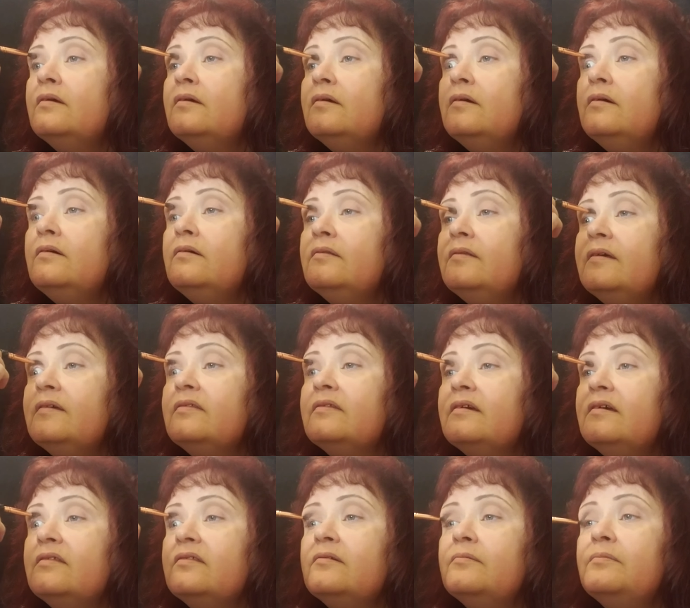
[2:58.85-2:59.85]
Oh, that's
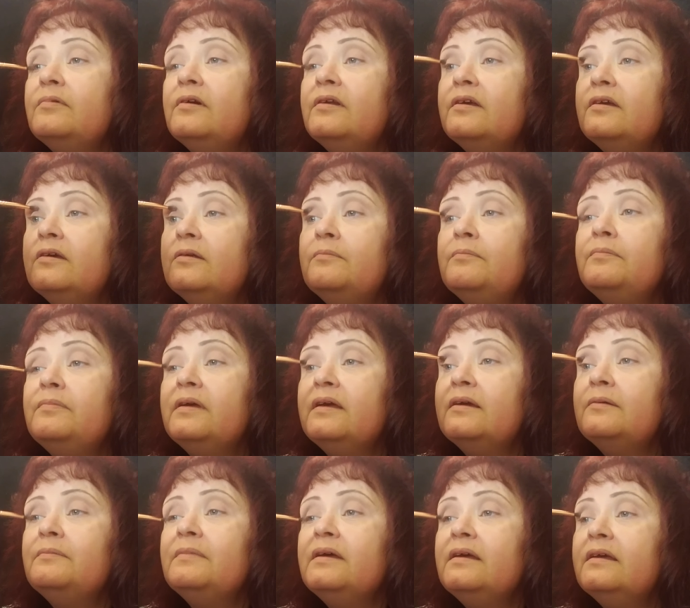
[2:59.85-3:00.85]
got some pretty good
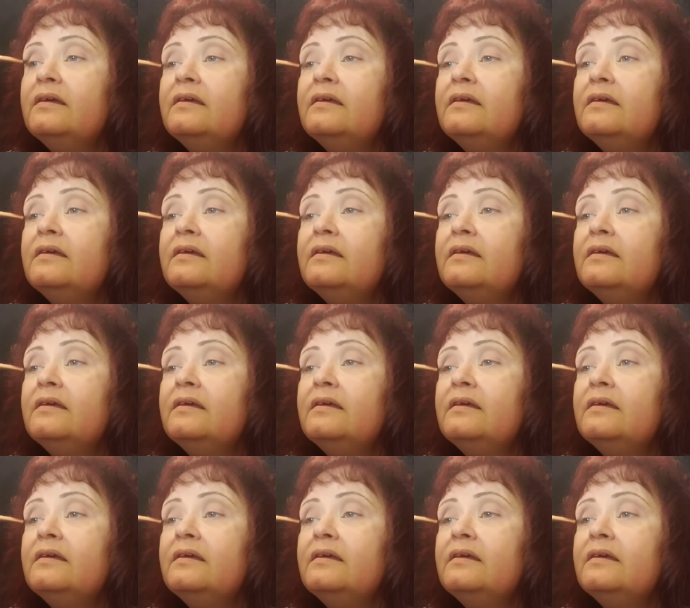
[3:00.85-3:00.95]
pigment.